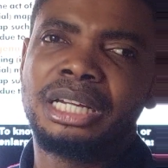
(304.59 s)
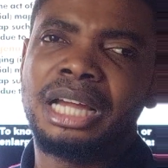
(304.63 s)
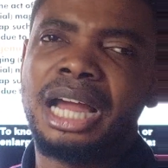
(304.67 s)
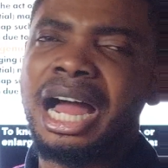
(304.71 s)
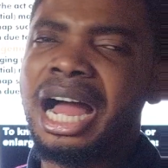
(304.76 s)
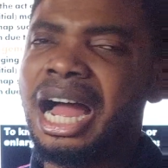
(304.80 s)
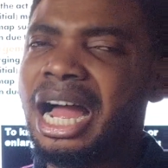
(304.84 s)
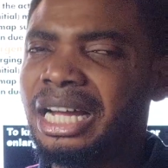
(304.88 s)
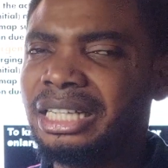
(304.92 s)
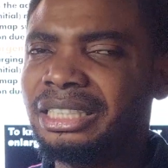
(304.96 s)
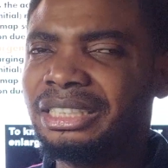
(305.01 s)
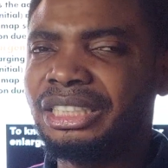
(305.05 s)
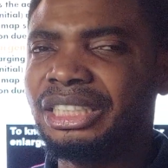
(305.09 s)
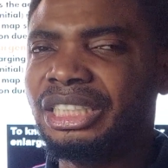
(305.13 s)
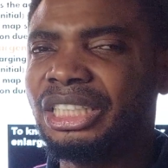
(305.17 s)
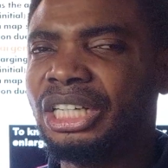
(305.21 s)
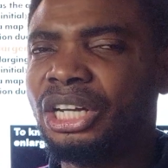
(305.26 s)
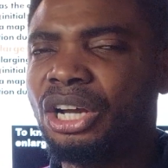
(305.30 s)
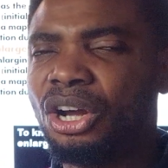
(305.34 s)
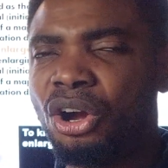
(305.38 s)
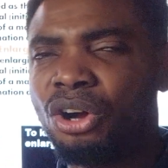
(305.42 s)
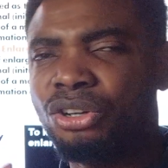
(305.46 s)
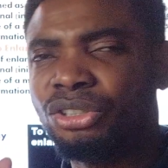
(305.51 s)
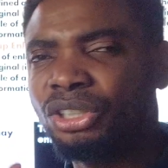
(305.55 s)
And
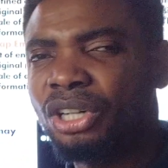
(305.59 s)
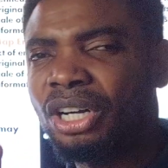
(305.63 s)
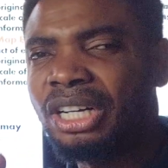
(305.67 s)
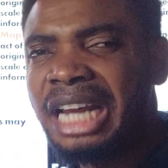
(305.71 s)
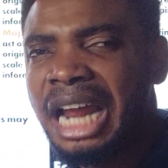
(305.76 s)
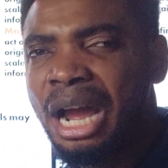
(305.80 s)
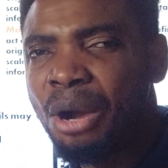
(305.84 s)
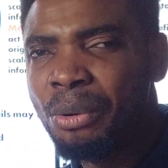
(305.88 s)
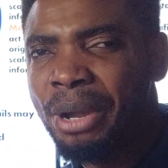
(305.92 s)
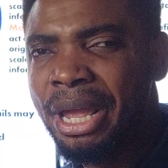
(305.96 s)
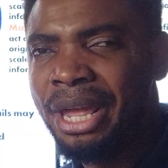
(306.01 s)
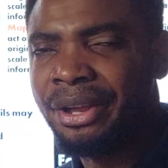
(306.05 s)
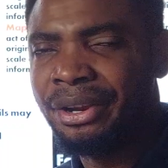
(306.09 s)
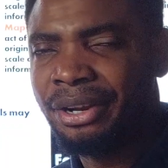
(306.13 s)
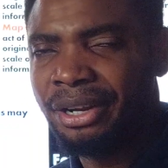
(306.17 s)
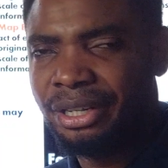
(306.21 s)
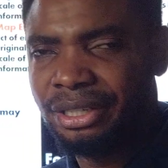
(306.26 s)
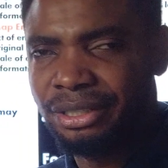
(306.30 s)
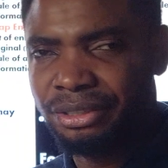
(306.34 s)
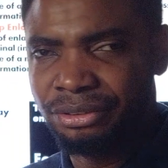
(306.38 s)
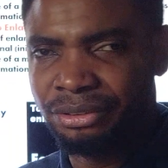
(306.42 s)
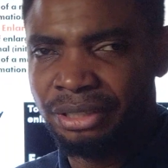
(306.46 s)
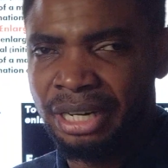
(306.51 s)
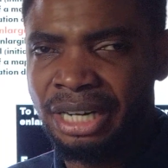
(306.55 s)
on the other way
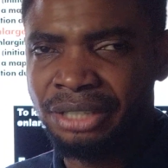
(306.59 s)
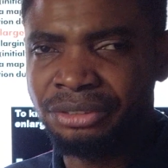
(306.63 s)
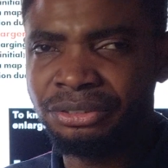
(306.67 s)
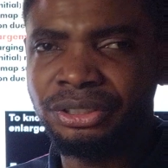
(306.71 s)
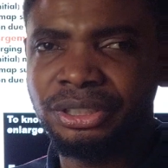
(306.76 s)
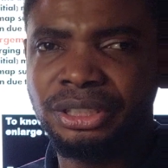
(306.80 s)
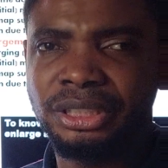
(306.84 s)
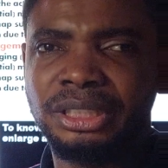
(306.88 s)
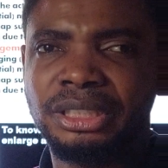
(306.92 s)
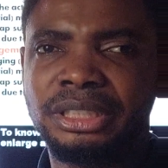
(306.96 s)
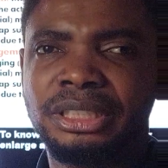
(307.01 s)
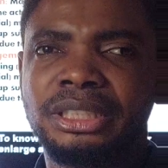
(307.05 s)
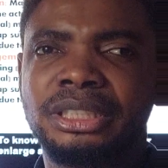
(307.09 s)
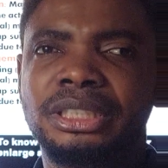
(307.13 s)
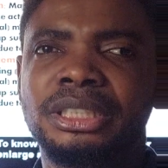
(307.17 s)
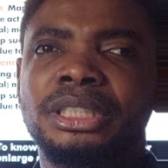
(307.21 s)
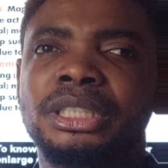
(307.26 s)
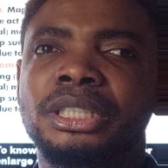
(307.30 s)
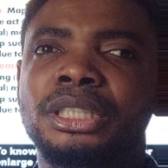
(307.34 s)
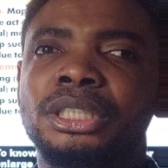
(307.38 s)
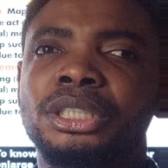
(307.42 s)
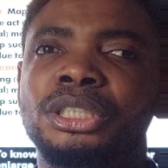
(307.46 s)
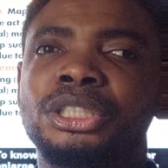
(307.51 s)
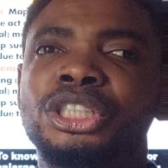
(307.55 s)
around,
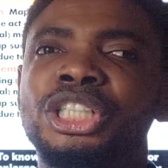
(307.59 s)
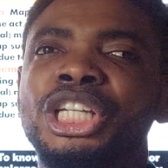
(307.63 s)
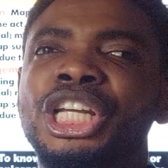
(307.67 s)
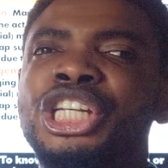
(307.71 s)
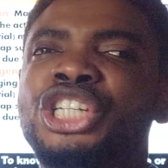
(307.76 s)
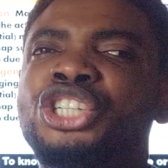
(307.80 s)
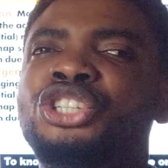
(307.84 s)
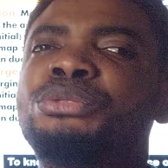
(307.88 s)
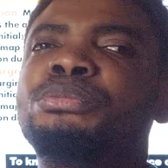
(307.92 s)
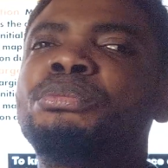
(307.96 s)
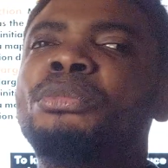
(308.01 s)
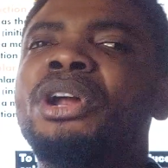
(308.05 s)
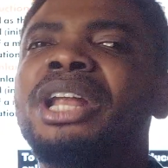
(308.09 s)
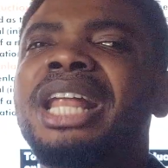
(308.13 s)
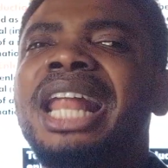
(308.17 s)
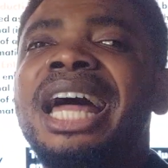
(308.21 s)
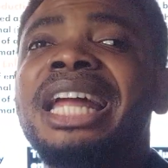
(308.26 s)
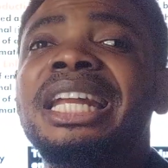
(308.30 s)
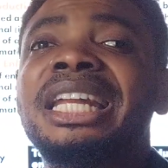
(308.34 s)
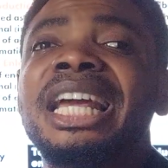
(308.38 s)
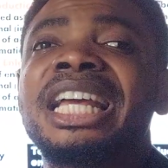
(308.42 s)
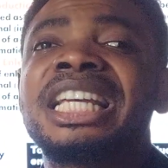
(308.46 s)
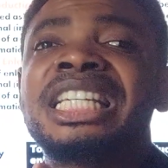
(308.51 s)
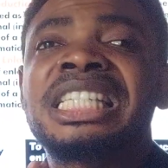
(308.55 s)
the
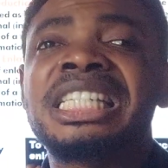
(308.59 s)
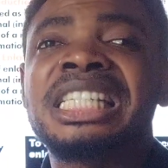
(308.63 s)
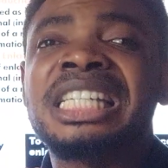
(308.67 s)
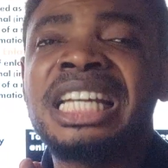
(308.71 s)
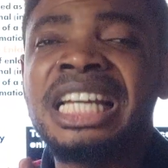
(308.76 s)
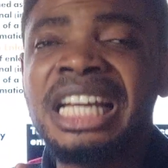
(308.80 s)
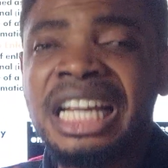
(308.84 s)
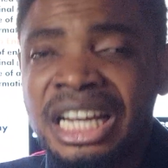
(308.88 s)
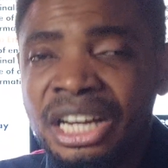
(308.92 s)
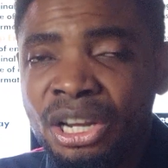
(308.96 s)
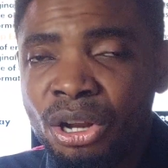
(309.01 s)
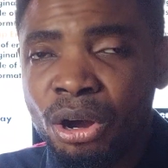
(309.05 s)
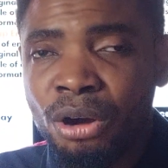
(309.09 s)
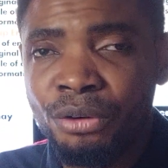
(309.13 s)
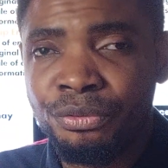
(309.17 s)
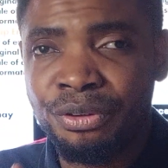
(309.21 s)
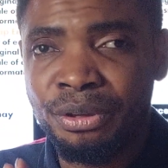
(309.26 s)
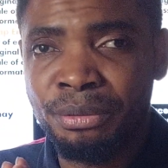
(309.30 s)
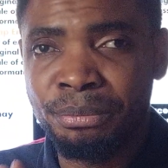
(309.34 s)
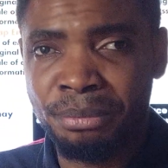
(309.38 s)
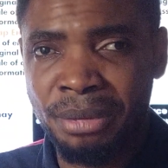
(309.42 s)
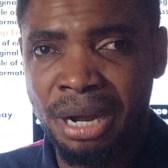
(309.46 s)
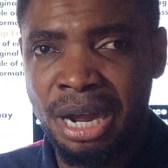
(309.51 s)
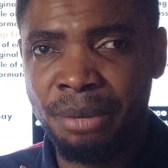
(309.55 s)
smaller the scale of a
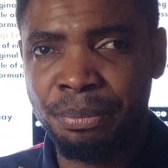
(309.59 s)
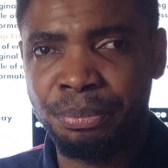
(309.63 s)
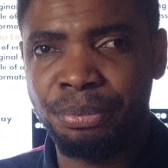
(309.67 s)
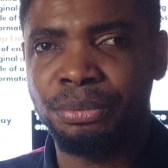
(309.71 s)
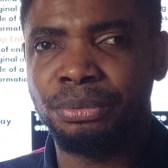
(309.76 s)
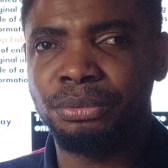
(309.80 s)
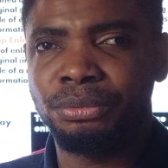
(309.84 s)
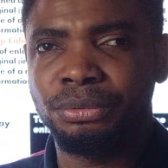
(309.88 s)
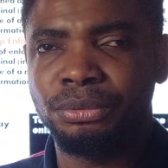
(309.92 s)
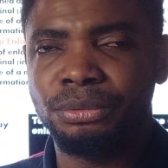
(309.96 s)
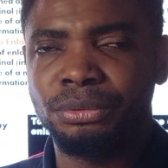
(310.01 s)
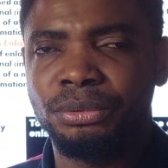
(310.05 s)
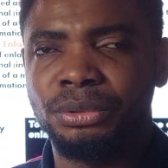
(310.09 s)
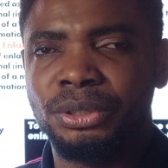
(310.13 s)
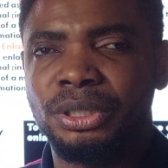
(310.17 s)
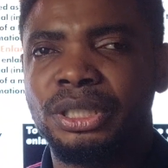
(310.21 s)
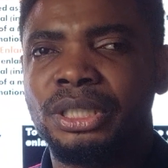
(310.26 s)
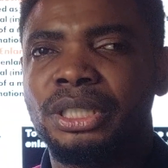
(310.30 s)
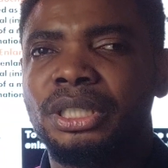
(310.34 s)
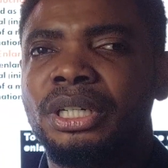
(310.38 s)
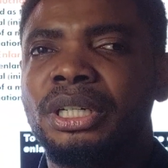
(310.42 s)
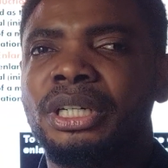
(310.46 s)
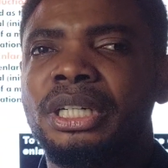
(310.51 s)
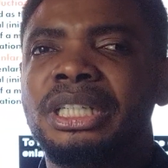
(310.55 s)
map,
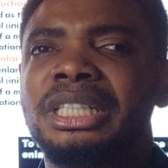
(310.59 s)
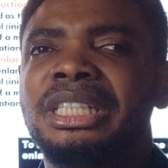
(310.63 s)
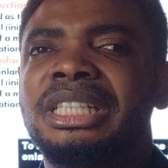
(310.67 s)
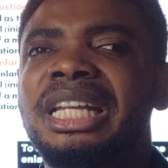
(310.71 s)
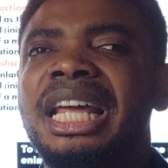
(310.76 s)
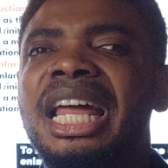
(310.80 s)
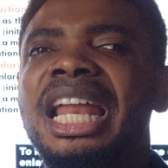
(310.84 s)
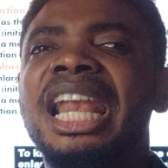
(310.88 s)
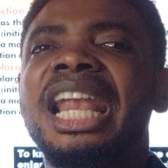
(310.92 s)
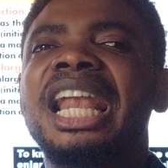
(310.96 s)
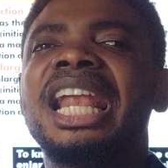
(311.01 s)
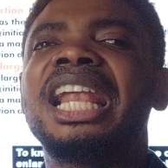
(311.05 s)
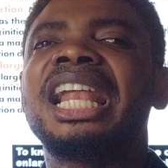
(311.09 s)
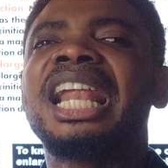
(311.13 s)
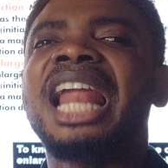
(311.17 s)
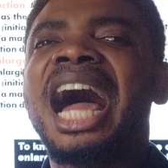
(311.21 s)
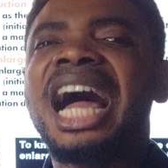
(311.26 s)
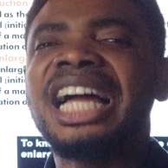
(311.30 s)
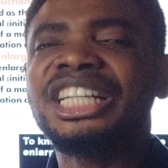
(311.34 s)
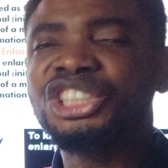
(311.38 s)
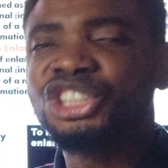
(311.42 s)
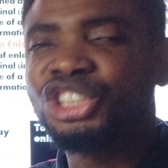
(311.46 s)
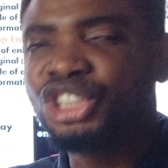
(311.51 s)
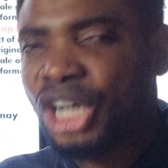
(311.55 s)
the
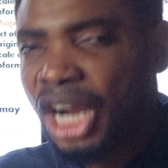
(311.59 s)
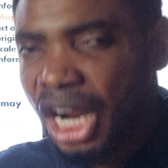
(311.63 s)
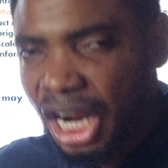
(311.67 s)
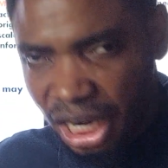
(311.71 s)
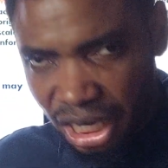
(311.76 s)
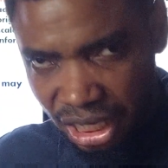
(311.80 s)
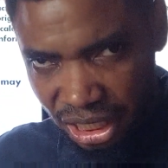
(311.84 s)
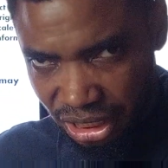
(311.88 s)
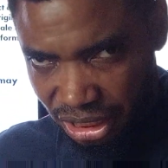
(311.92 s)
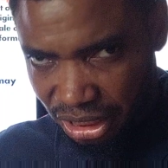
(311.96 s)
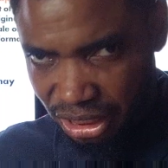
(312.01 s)
larger